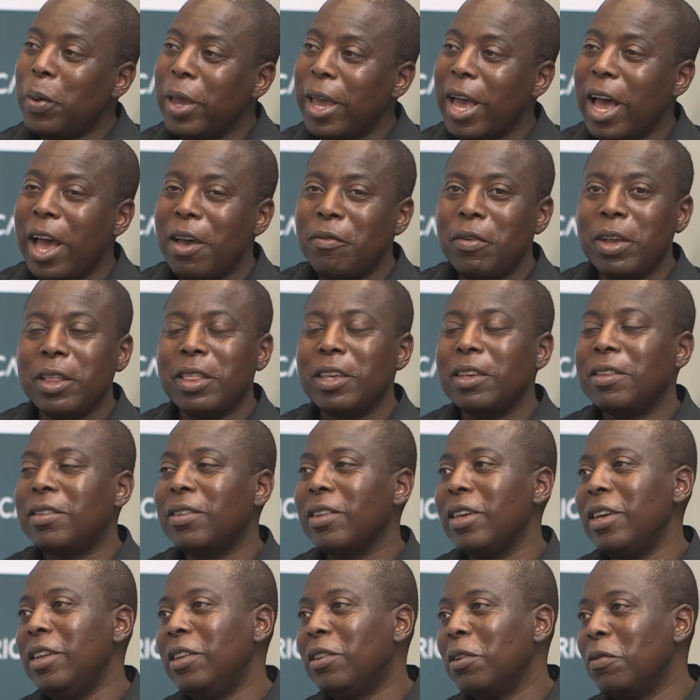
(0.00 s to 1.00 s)
be having
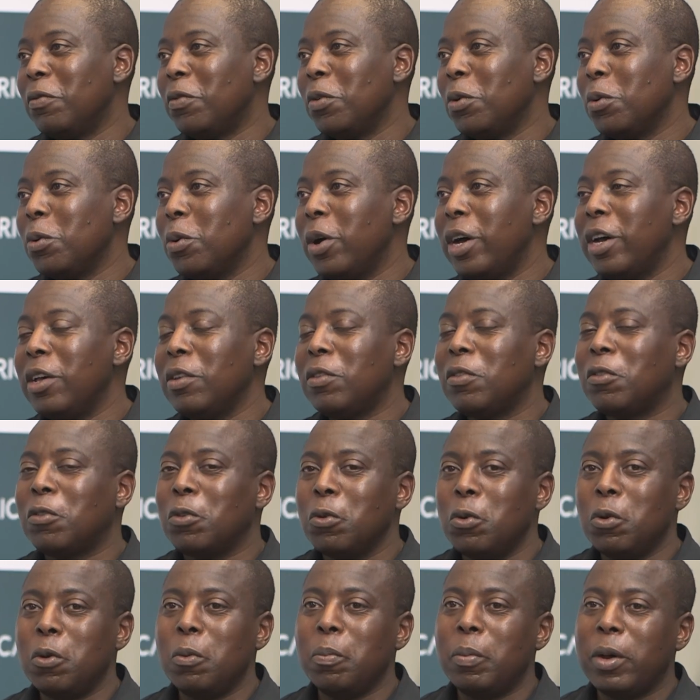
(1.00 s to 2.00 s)
this interview
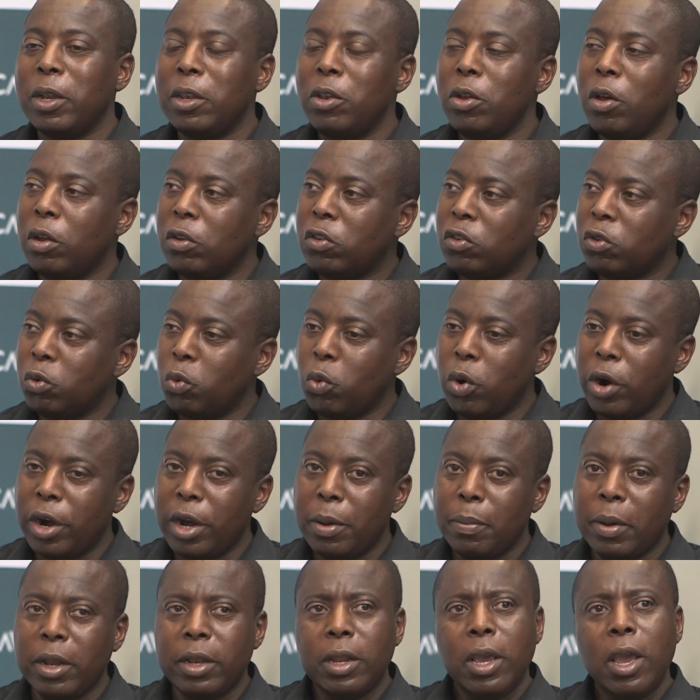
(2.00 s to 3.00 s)
soon, but not to
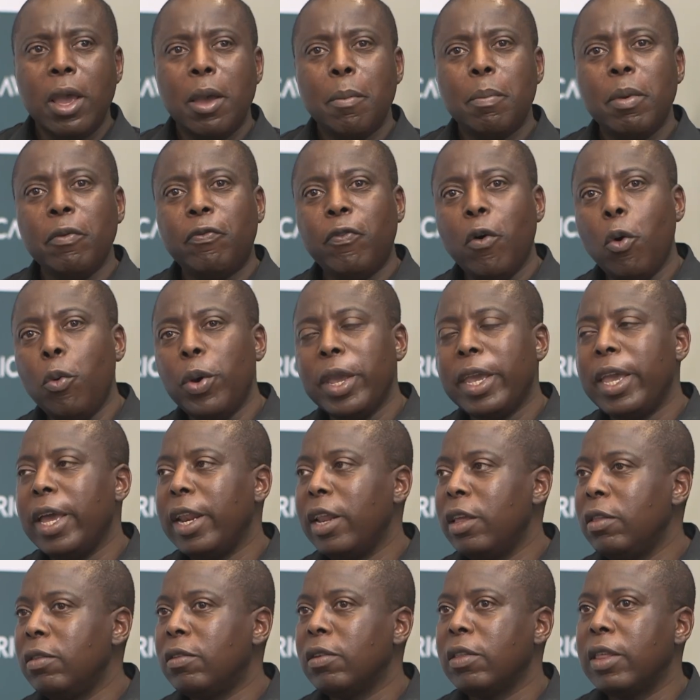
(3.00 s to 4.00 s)
worry. But before we get
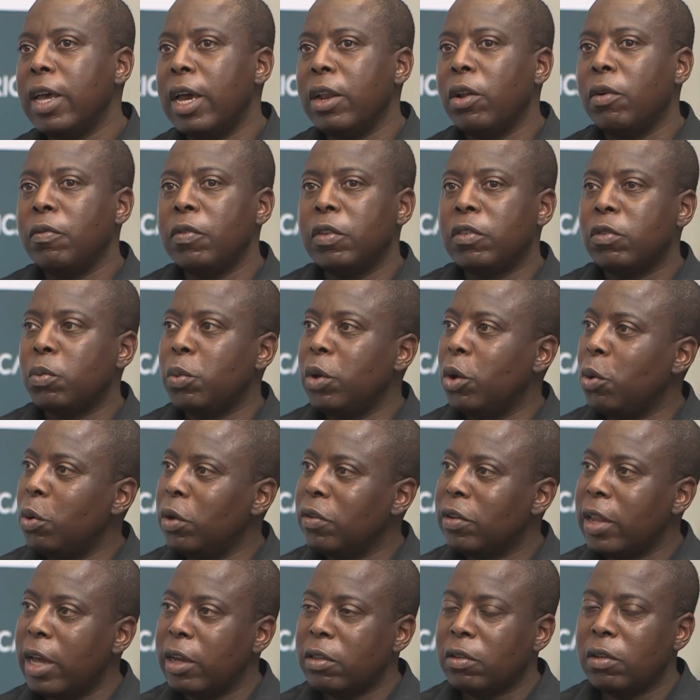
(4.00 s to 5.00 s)
into that, obviously, we
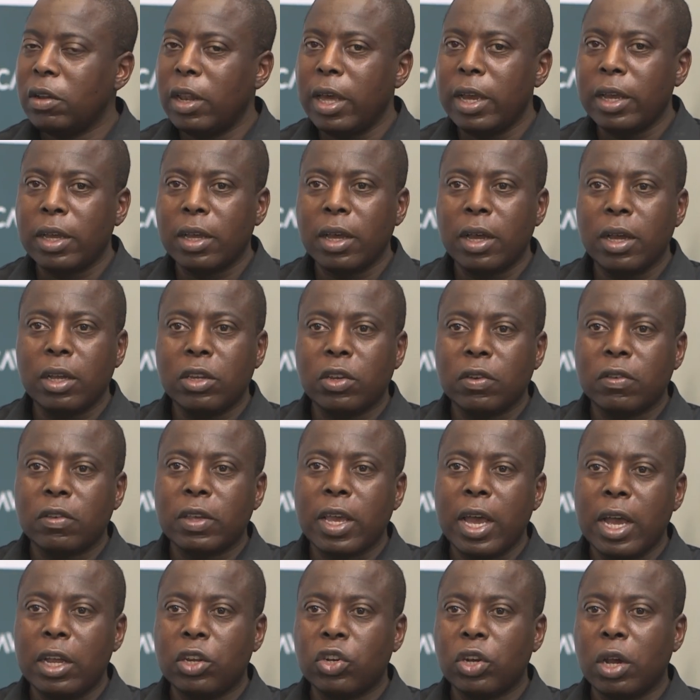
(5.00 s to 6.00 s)
always like to just
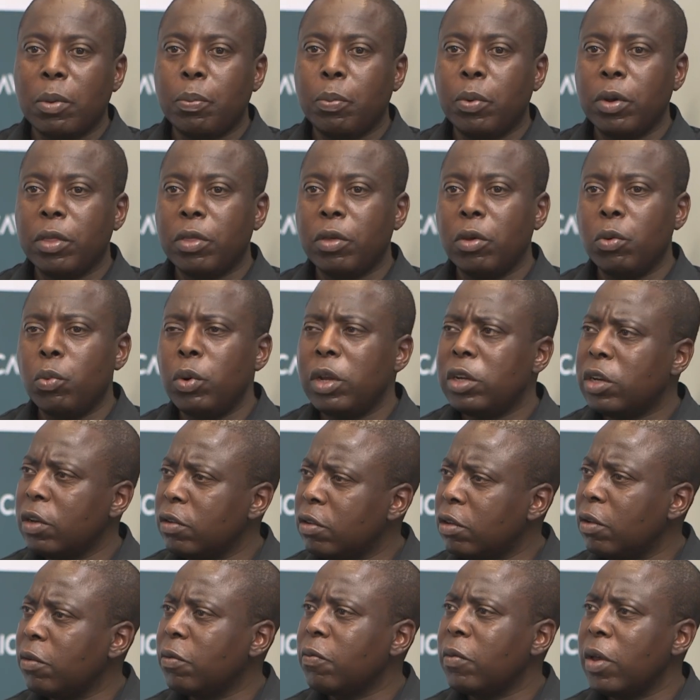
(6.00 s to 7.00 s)
catch up with you. We're
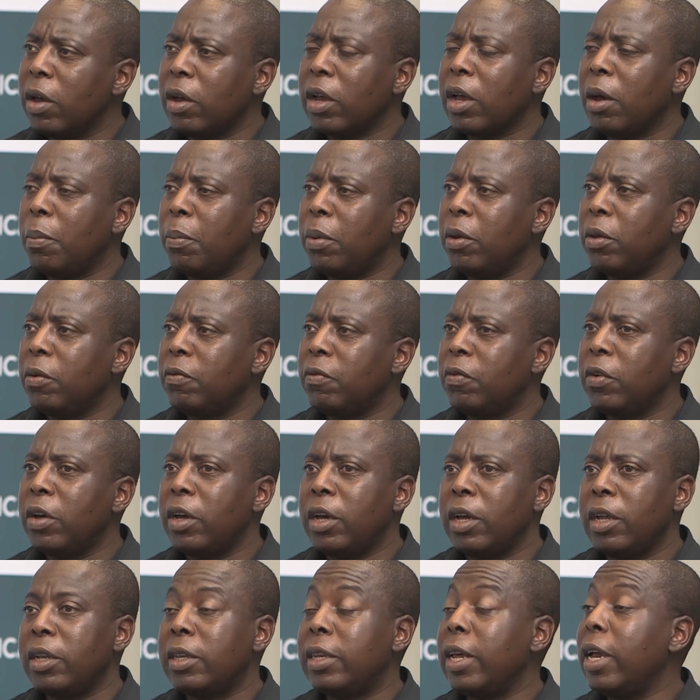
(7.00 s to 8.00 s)
just a couple
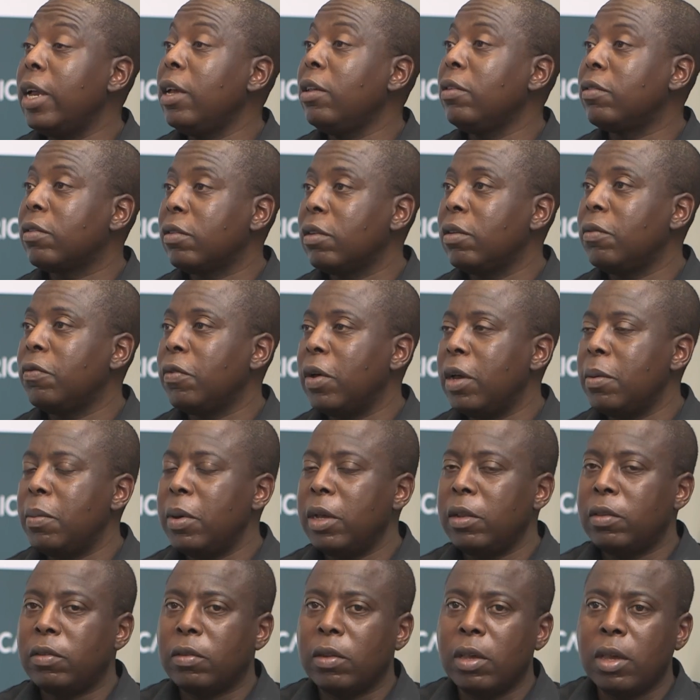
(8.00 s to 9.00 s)
of days, if I
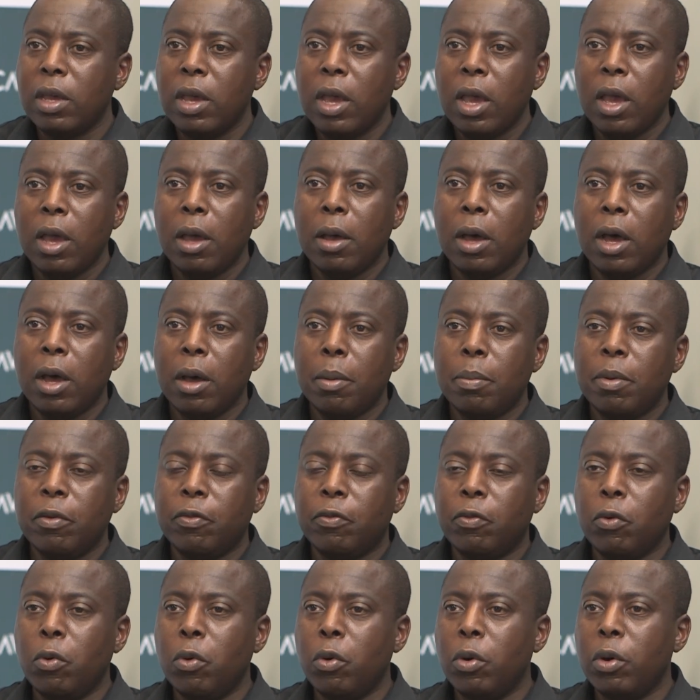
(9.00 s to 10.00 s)
may say,
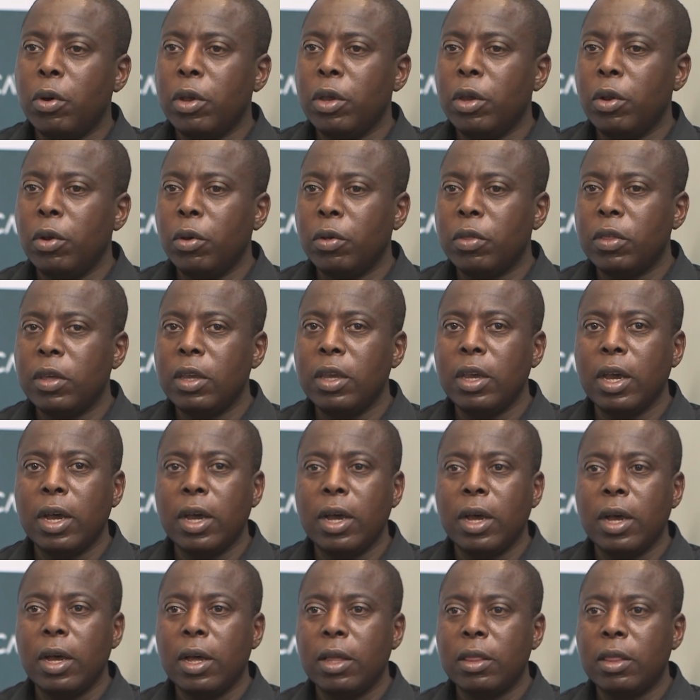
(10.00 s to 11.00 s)
before the
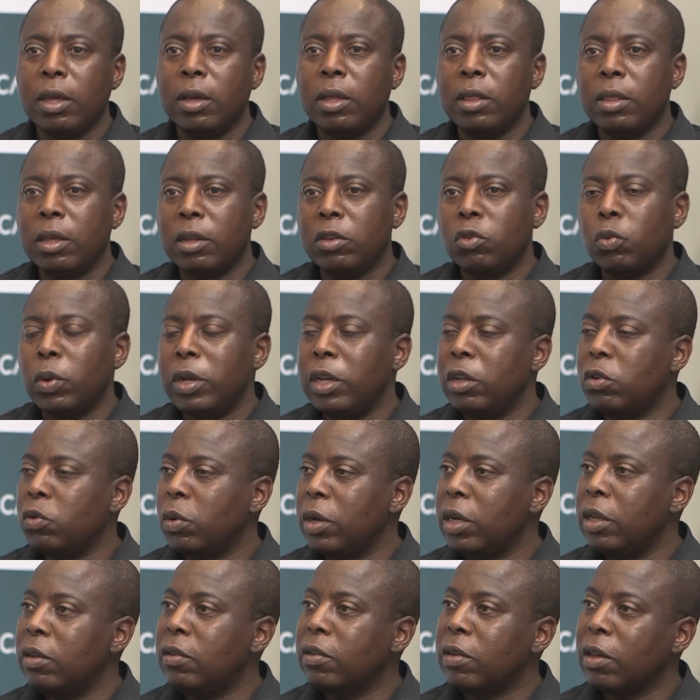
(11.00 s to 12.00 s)

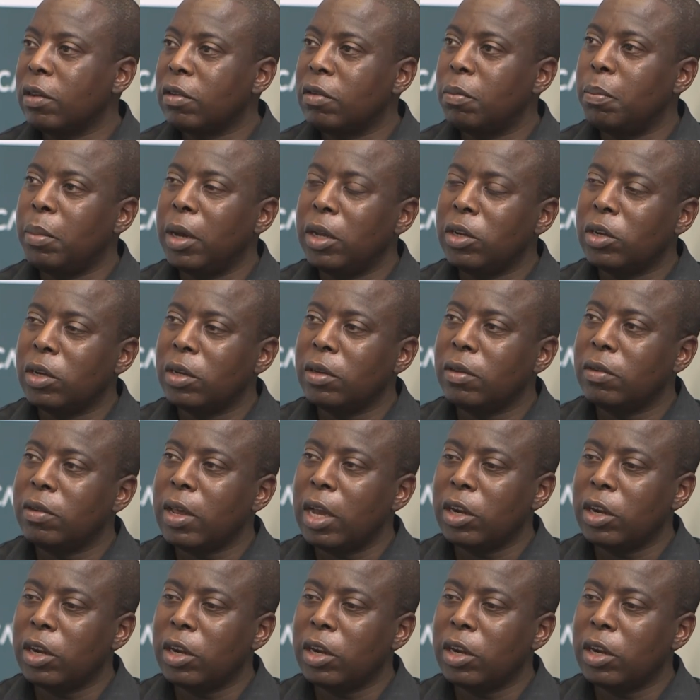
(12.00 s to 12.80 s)
2026 budget is